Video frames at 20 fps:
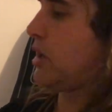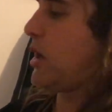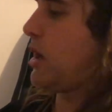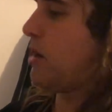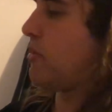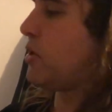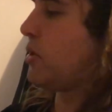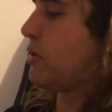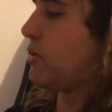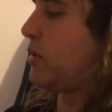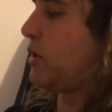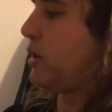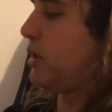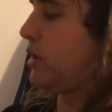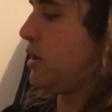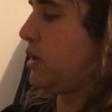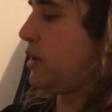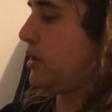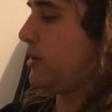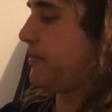am not
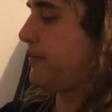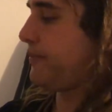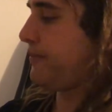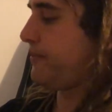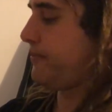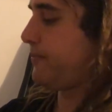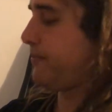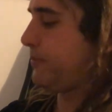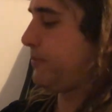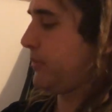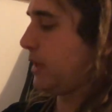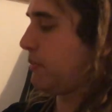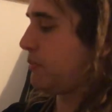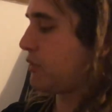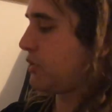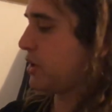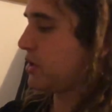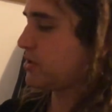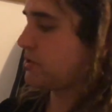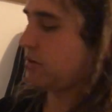really
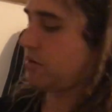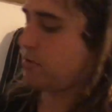impressed